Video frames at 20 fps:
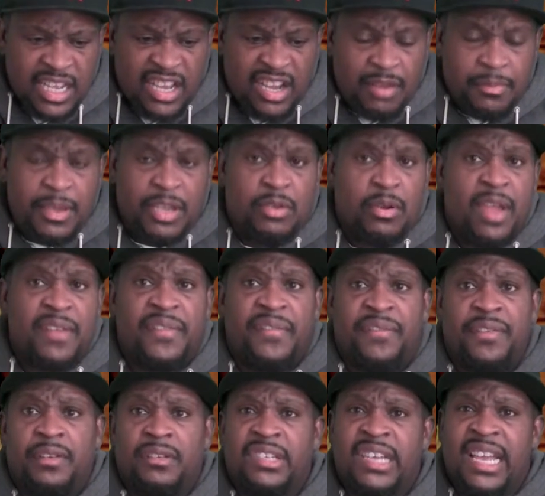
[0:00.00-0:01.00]
It would be great
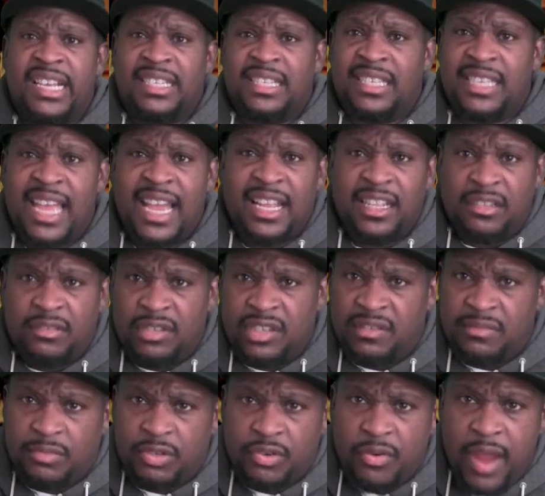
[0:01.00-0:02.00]
for Phil Jackson to say, I can do
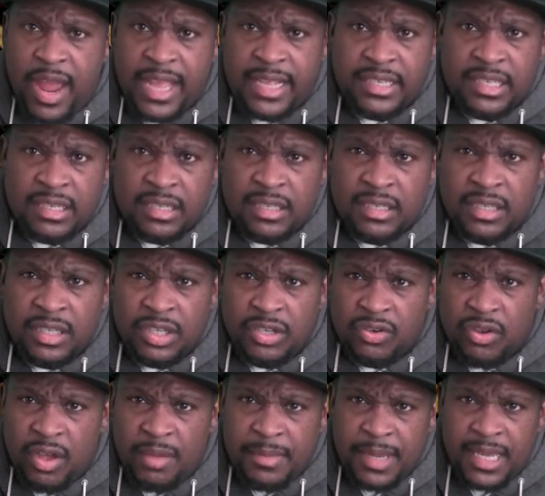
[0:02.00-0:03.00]
this from scratch.
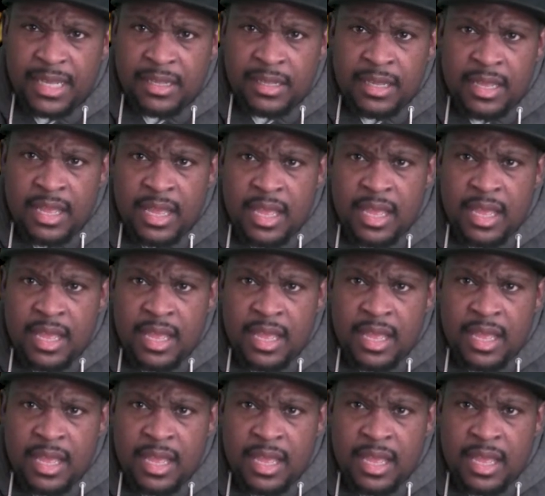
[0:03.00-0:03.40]
You know what I mean?